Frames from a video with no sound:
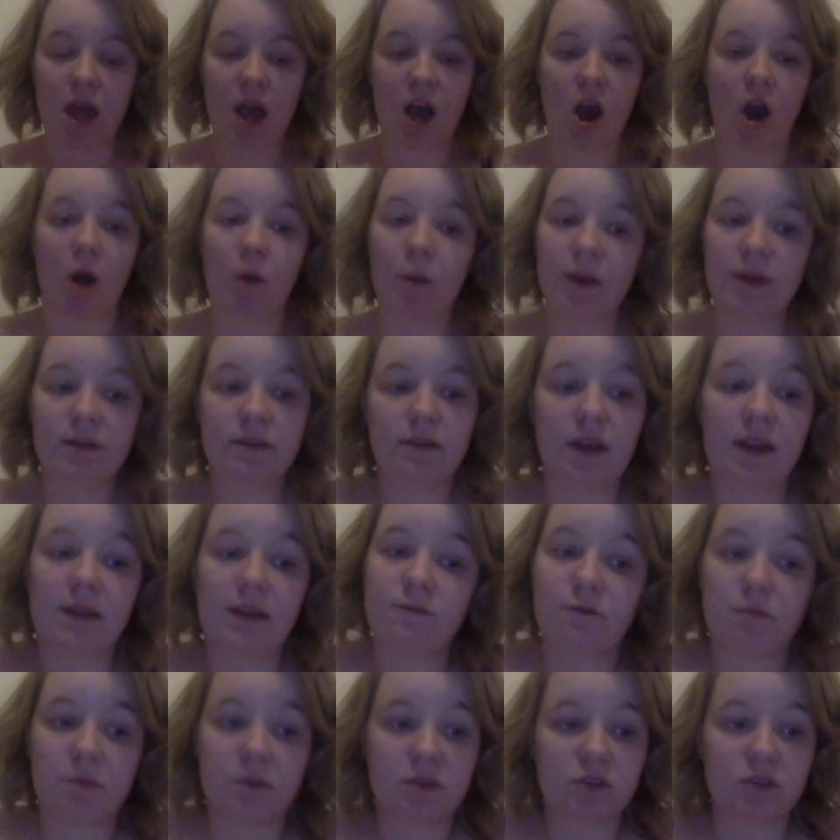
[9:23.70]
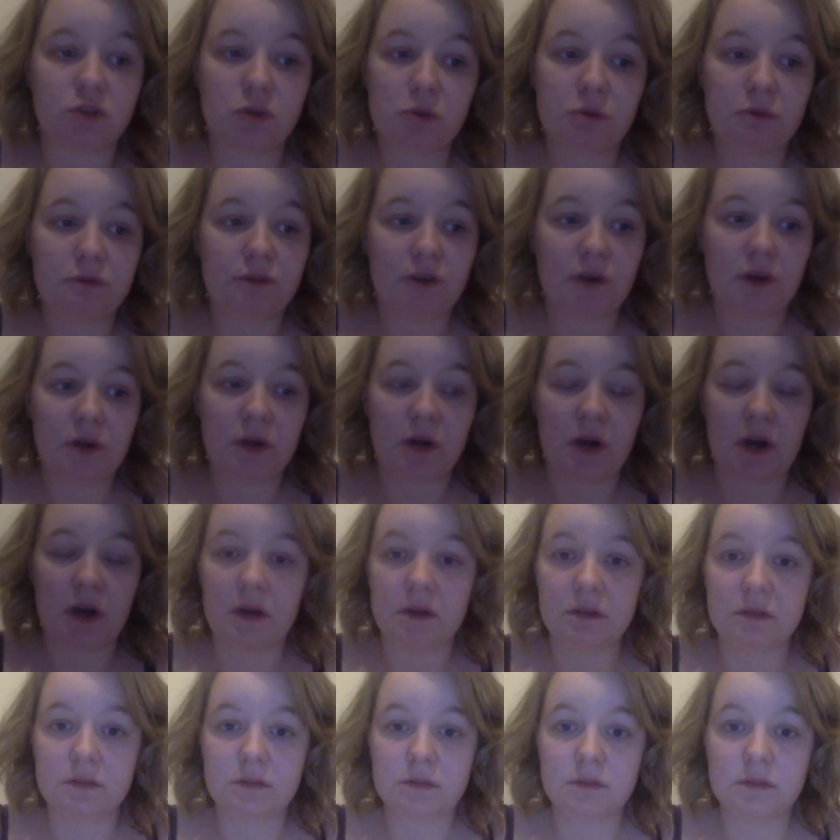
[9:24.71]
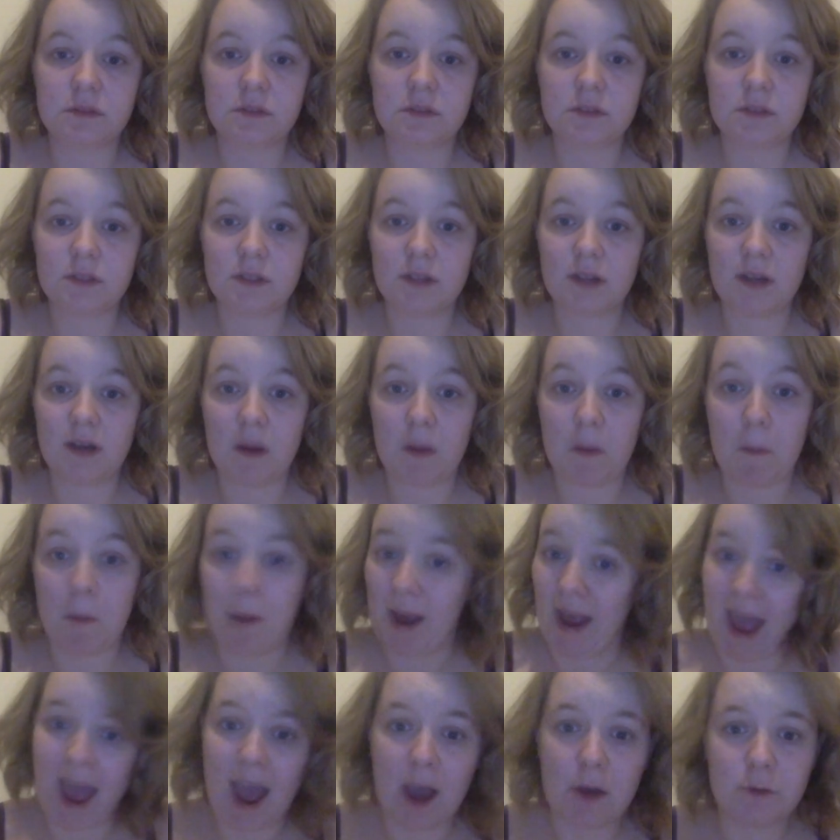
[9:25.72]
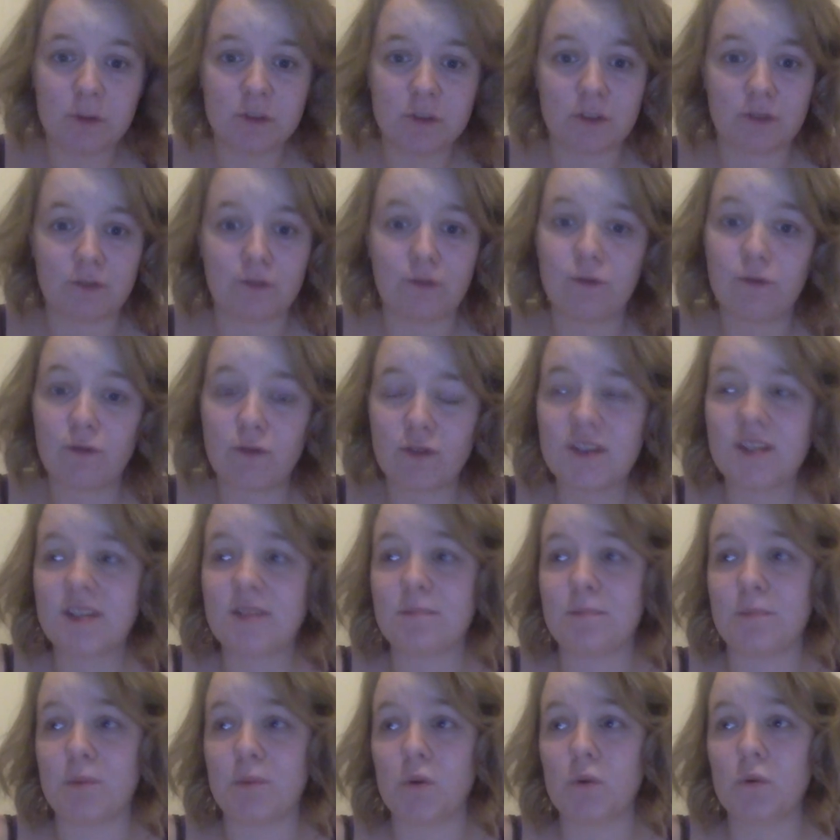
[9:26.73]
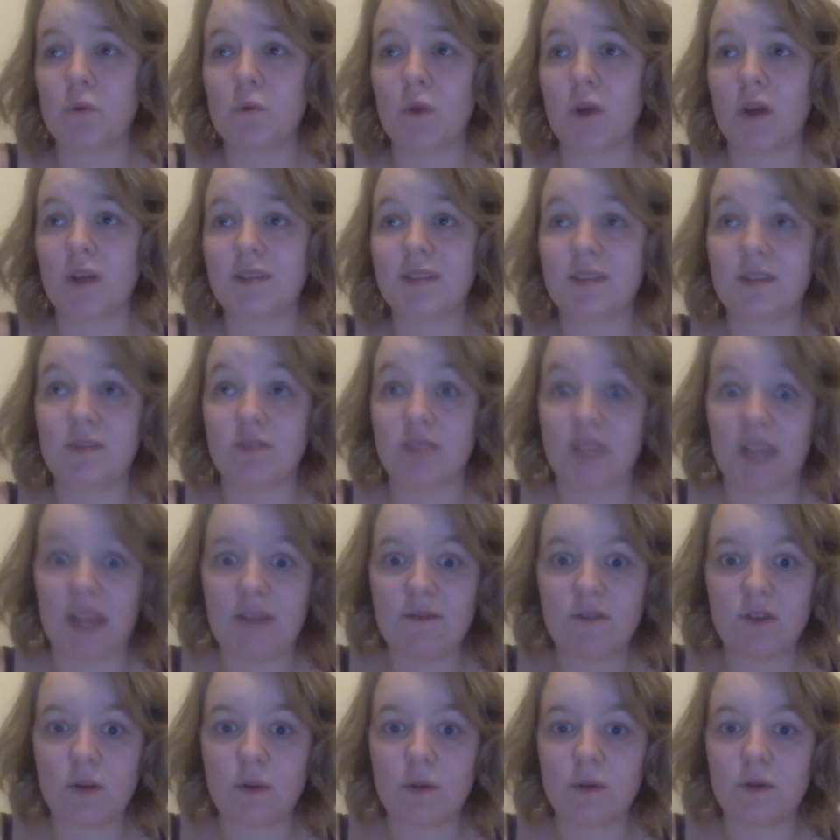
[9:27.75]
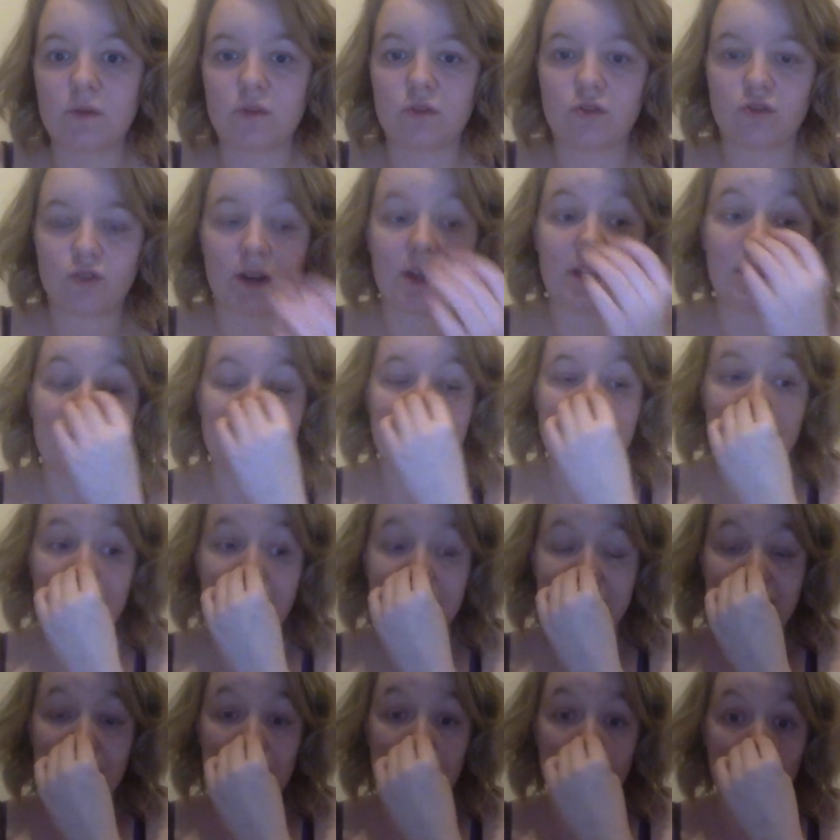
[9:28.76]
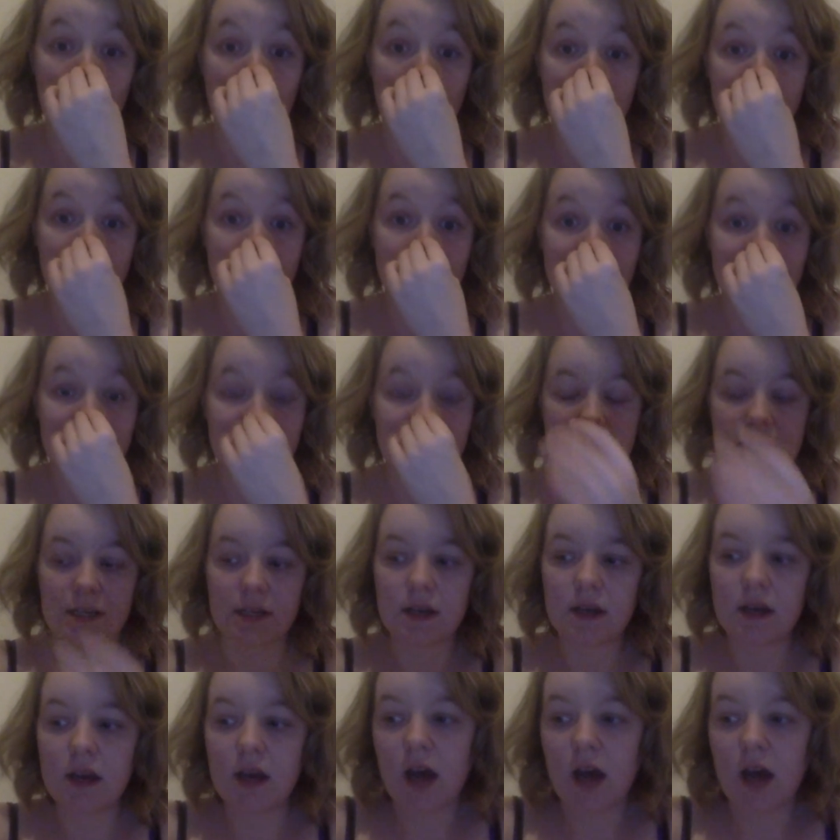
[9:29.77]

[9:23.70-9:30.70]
went in for my school photo, my hair was a frizz ball, like seriously, even though it was straightened it was still quite frizzy.